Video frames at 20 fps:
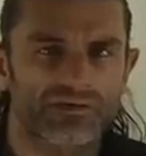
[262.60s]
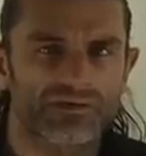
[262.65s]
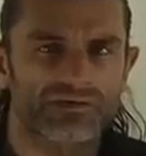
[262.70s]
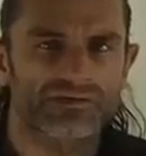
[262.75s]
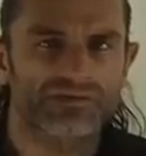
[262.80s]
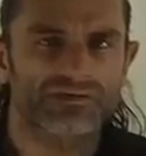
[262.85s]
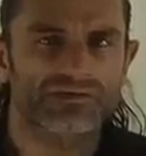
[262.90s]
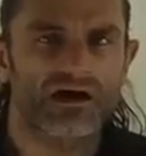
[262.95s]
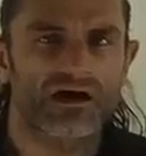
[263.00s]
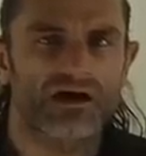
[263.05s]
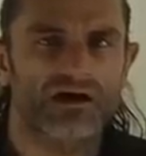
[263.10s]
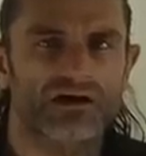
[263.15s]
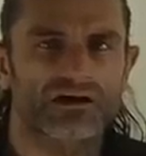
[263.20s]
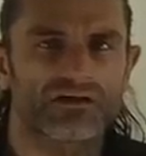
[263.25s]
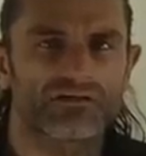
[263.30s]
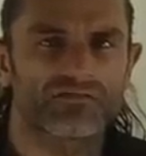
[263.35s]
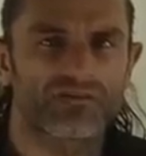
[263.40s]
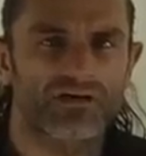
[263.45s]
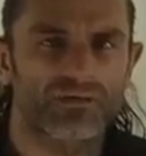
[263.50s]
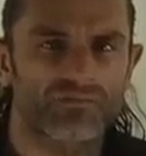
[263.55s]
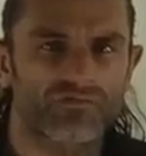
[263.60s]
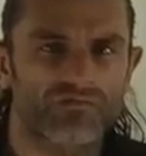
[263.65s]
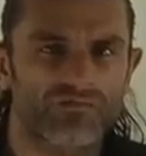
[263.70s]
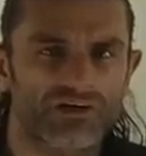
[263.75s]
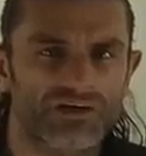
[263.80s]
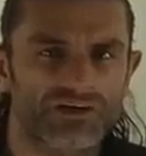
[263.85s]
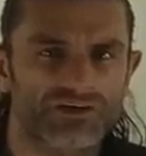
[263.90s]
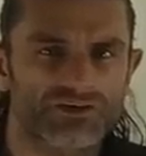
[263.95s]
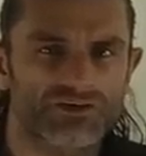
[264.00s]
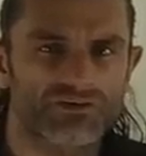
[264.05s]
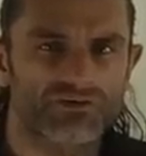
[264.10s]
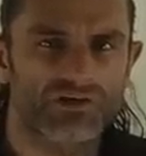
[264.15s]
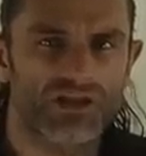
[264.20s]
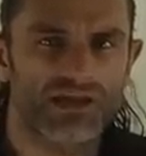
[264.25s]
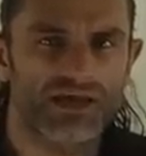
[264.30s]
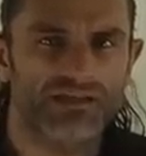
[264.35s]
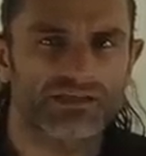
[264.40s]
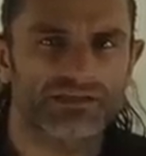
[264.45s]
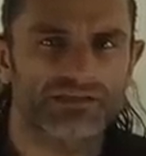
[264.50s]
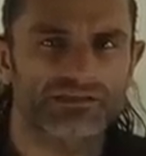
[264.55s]
This is high vibrational
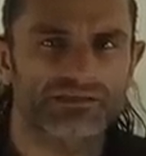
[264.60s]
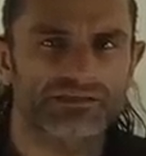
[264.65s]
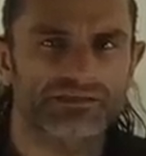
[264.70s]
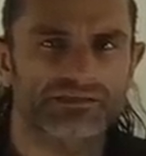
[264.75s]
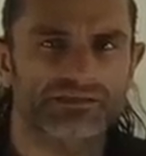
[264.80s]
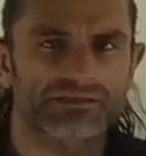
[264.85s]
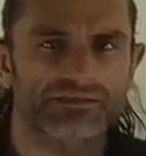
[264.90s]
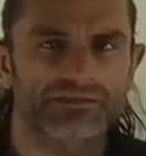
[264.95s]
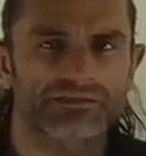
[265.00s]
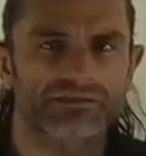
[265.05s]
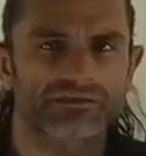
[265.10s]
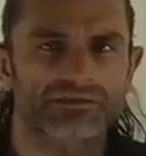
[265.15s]
light.